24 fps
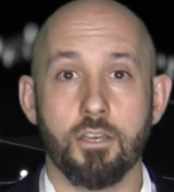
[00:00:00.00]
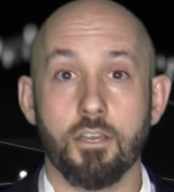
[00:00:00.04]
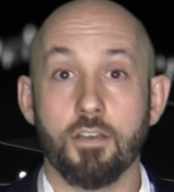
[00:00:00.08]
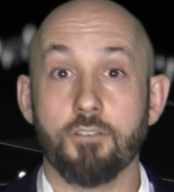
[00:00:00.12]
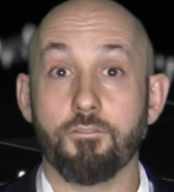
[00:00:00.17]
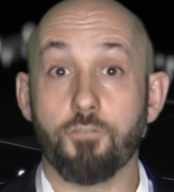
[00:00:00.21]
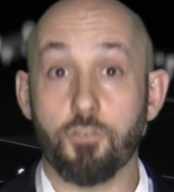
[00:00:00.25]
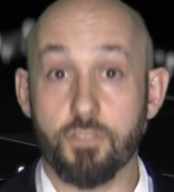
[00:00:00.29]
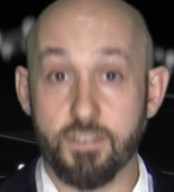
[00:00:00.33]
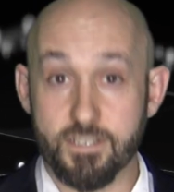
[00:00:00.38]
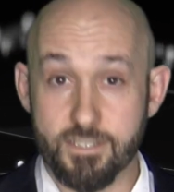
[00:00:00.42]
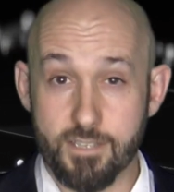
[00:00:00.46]

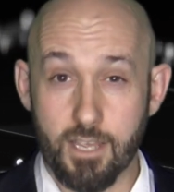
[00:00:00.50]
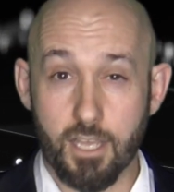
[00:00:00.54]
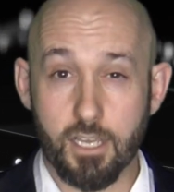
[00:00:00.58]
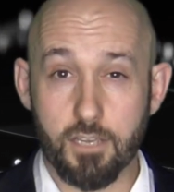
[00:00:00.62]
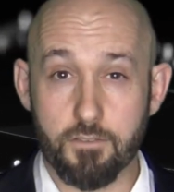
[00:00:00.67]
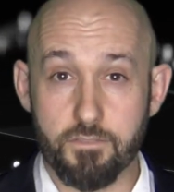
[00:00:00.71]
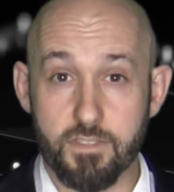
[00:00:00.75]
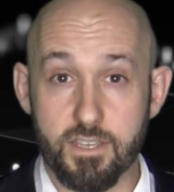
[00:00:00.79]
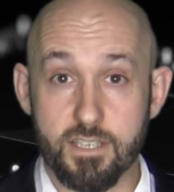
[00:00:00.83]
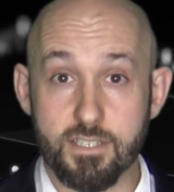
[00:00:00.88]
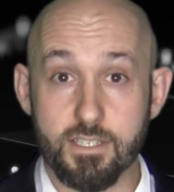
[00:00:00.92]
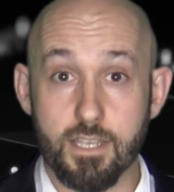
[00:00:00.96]
For the sake
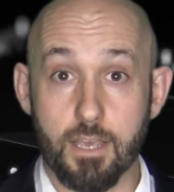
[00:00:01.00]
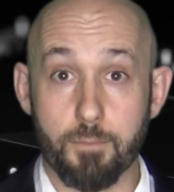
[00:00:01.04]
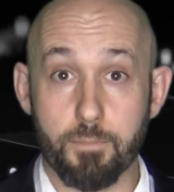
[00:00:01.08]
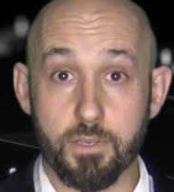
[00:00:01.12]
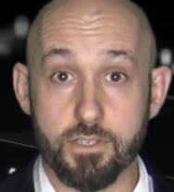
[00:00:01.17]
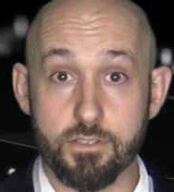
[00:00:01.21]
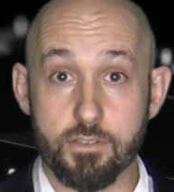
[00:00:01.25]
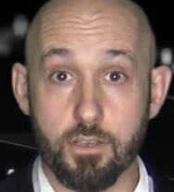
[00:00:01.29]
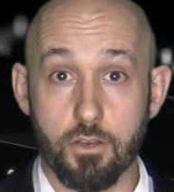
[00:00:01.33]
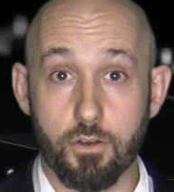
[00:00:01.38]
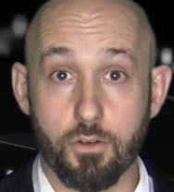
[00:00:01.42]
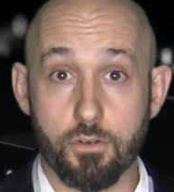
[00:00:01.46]
of this
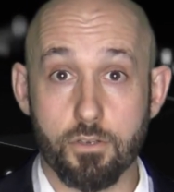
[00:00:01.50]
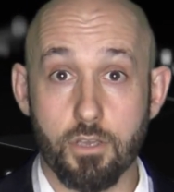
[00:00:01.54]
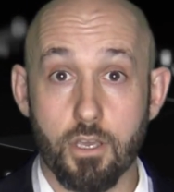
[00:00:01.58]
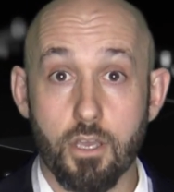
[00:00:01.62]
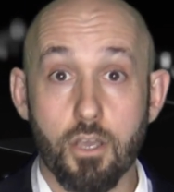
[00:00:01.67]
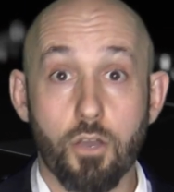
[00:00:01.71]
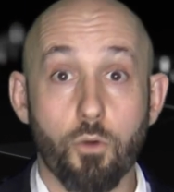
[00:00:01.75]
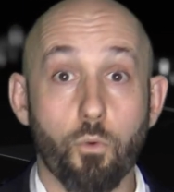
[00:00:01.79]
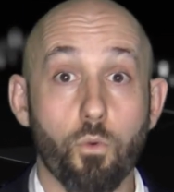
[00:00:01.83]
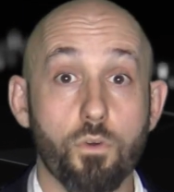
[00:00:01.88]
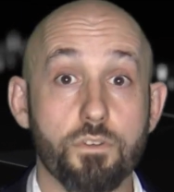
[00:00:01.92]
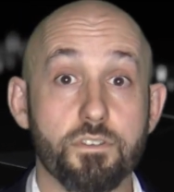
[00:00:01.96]
episode,
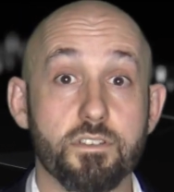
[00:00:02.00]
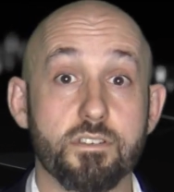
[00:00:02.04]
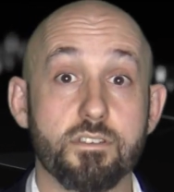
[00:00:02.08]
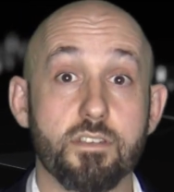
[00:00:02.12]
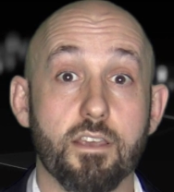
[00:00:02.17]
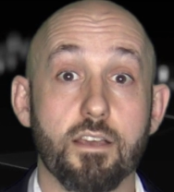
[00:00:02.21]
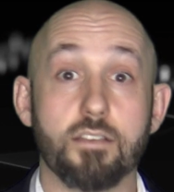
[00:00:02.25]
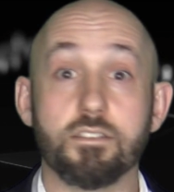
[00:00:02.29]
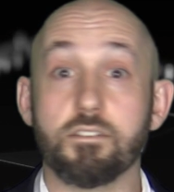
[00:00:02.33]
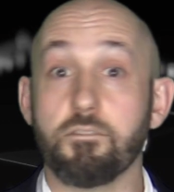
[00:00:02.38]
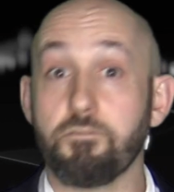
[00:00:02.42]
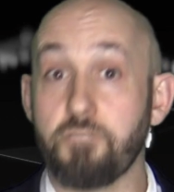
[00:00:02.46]
we'll
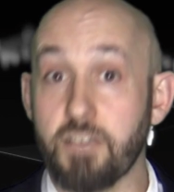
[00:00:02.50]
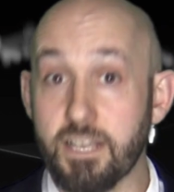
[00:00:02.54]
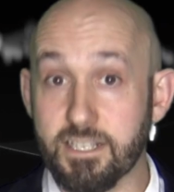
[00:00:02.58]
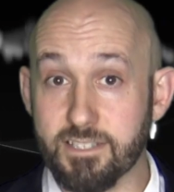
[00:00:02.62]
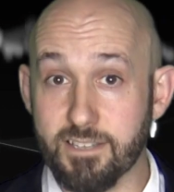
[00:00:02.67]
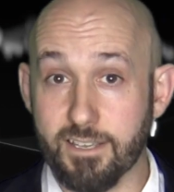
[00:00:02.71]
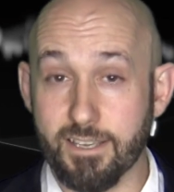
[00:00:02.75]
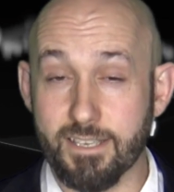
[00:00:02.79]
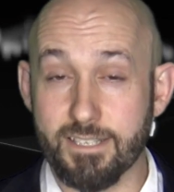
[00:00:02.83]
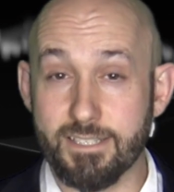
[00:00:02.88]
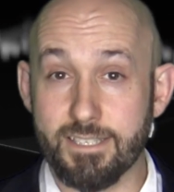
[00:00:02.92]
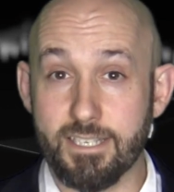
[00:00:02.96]
discuss events
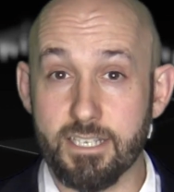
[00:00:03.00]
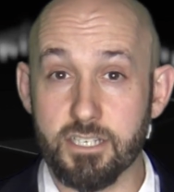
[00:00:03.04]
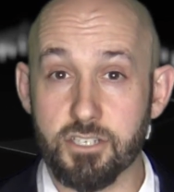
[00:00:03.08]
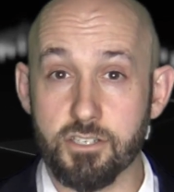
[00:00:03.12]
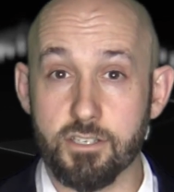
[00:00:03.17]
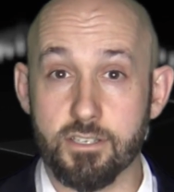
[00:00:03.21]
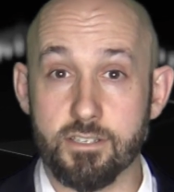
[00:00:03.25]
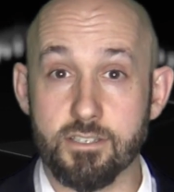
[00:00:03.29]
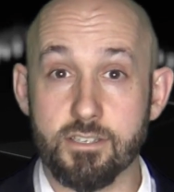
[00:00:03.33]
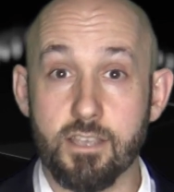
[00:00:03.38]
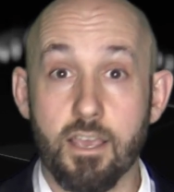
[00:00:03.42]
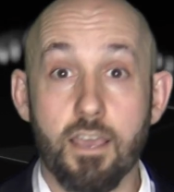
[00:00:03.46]
and
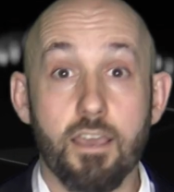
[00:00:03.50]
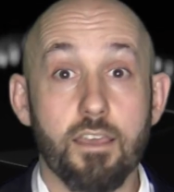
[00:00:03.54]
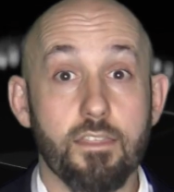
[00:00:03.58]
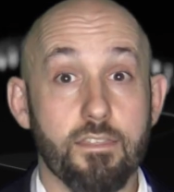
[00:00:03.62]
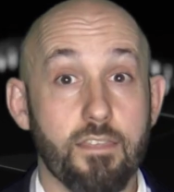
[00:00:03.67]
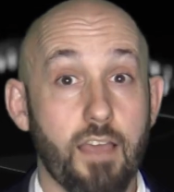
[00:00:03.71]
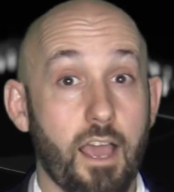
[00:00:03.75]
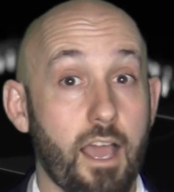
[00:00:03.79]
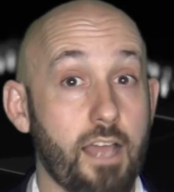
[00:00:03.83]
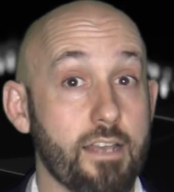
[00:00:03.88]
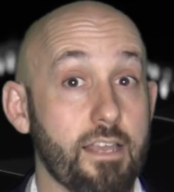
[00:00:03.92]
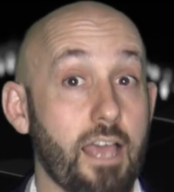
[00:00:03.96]
conditions
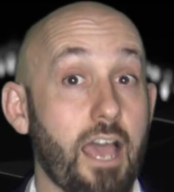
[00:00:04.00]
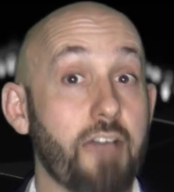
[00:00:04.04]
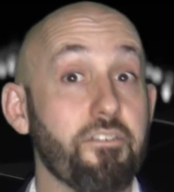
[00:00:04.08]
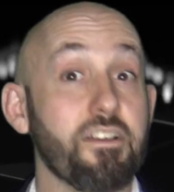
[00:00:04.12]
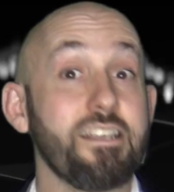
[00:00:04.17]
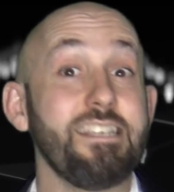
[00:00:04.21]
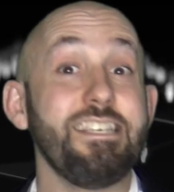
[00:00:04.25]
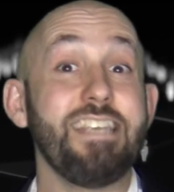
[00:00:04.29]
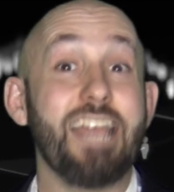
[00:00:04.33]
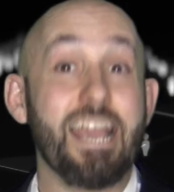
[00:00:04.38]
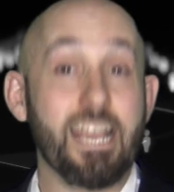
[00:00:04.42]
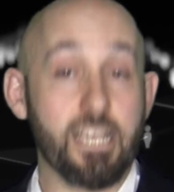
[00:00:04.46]
that have a
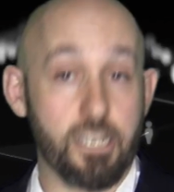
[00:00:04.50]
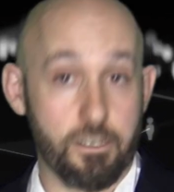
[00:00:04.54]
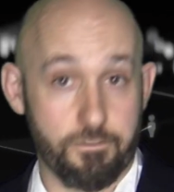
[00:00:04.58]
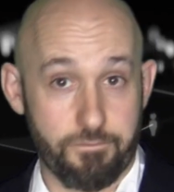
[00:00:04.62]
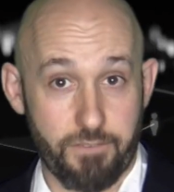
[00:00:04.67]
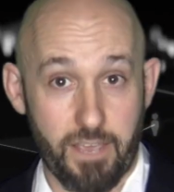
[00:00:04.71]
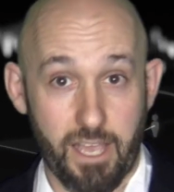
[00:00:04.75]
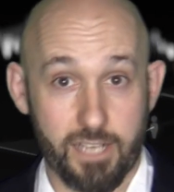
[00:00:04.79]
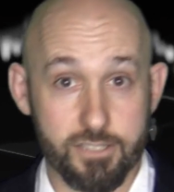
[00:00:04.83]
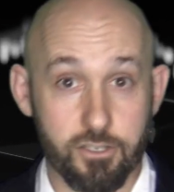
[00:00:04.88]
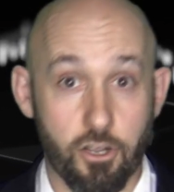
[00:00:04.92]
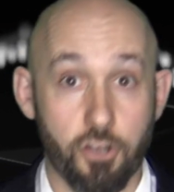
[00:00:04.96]
negative
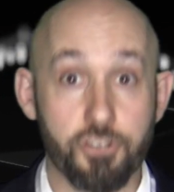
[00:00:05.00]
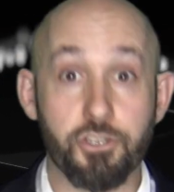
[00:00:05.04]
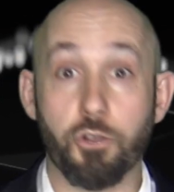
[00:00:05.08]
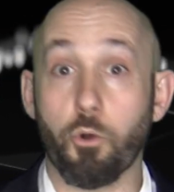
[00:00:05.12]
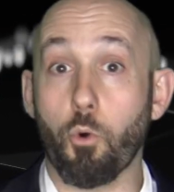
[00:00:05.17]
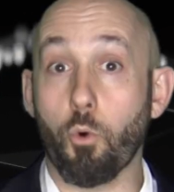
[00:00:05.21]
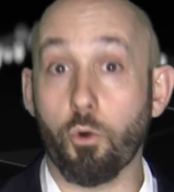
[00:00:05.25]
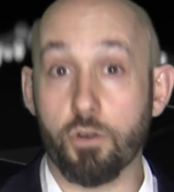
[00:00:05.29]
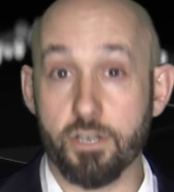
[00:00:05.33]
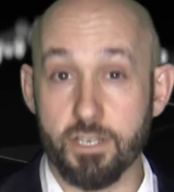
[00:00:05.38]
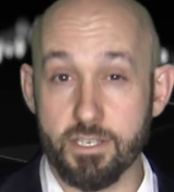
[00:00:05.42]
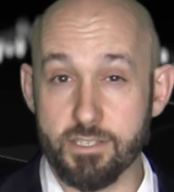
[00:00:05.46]
effect on your
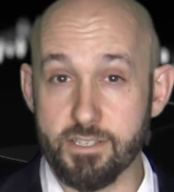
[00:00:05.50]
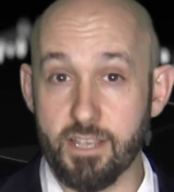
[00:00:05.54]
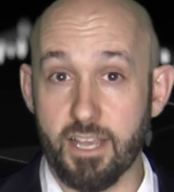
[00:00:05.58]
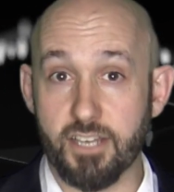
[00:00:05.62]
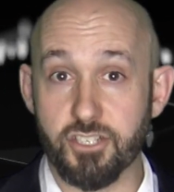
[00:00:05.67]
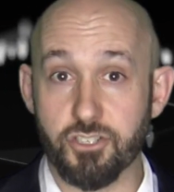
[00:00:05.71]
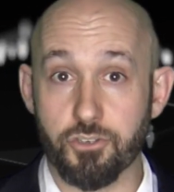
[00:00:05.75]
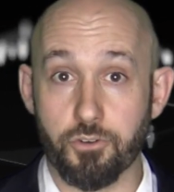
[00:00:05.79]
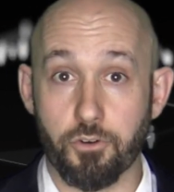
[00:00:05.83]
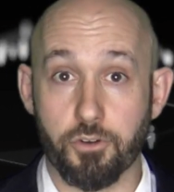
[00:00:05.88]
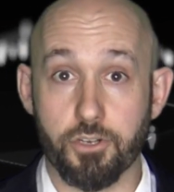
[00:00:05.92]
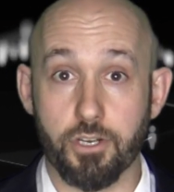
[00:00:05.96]

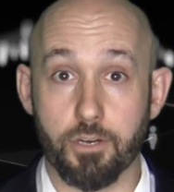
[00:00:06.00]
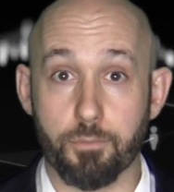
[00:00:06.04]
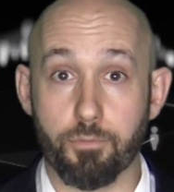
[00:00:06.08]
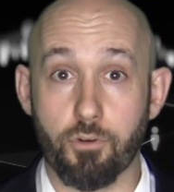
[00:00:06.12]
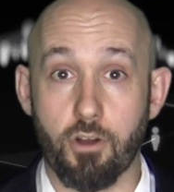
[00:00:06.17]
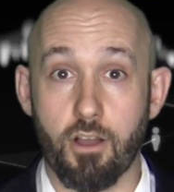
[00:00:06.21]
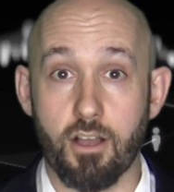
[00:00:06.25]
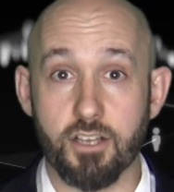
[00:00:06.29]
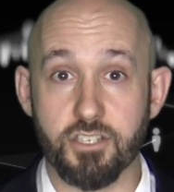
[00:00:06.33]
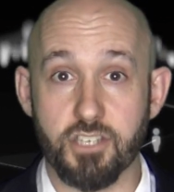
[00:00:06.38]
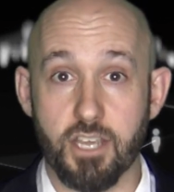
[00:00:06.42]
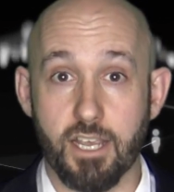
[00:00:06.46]
organization or your
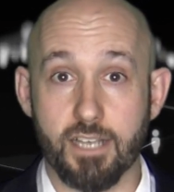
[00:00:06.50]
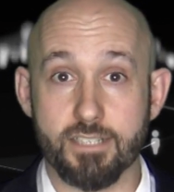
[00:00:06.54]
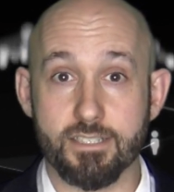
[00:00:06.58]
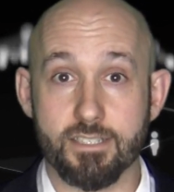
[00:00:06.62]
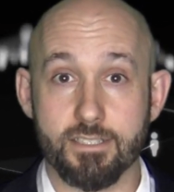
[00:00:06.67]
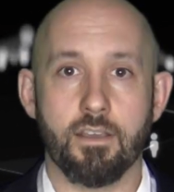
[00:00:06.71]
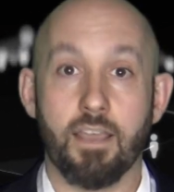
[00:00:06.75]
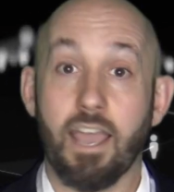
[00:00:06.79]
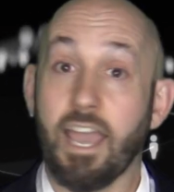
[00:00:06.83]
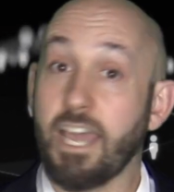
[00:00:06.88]
project.